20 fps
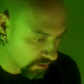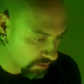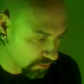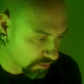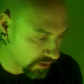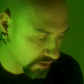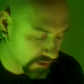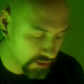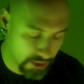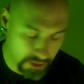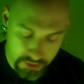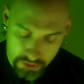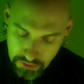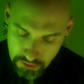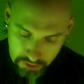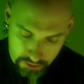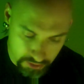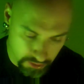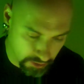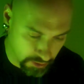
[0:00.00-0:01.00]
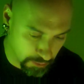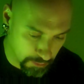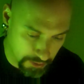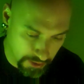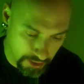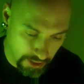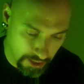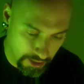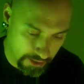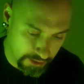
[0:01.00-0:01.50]
want to touch just a little
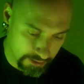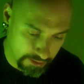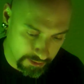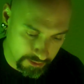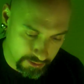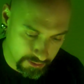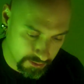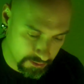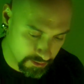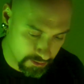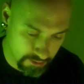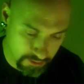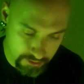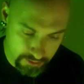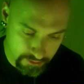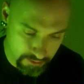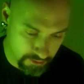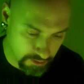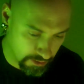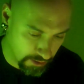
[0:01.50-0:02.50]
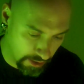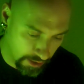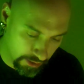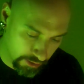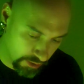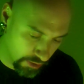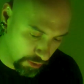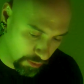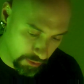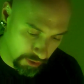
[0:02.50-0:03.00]
bit on, I
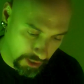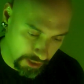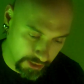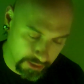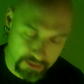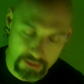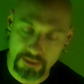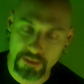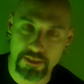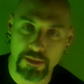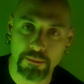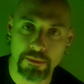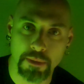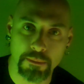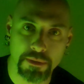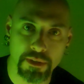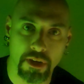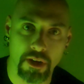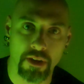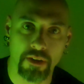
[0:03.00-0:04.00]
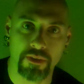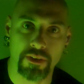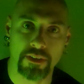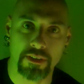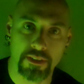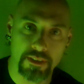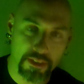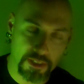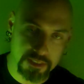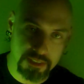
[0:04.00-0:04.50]
don't know, what I sometimes call
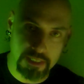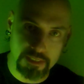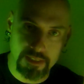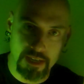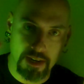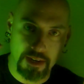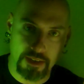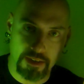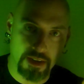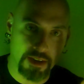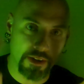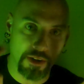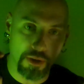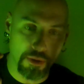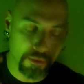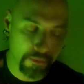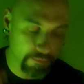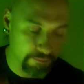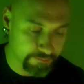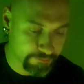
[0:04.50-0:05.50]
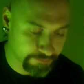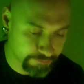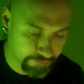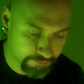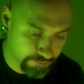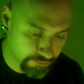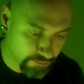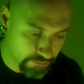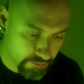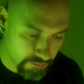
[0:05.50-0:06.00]
the Satanic Ghetto.
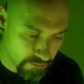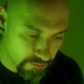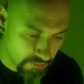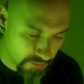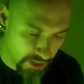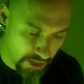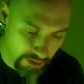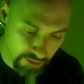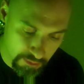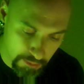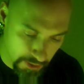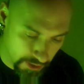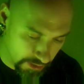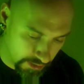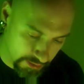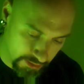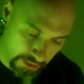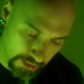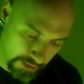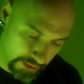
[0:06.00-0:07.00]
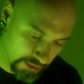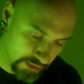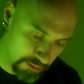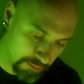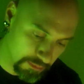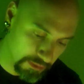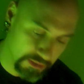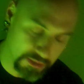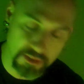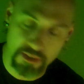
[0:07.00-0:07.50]
Everybody in
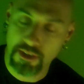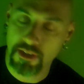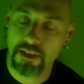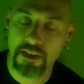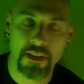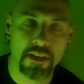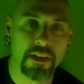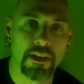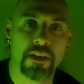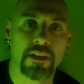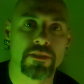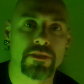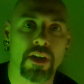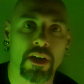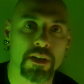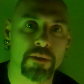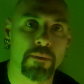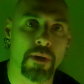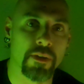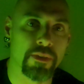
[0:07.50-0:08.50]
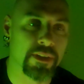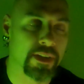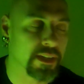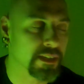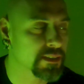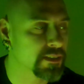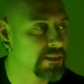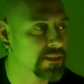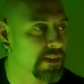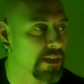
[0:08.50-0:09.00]
Satanism is talking about
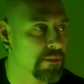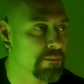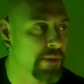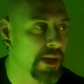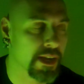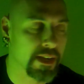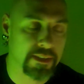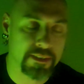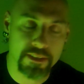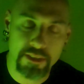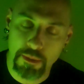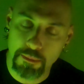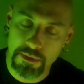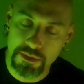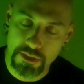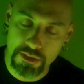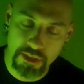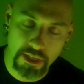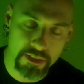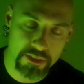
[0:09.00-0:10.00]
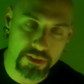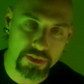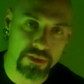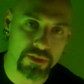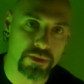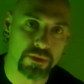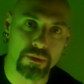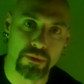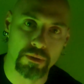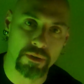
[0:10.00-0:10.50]
this and paying so much attention
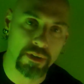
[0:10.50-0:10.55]
to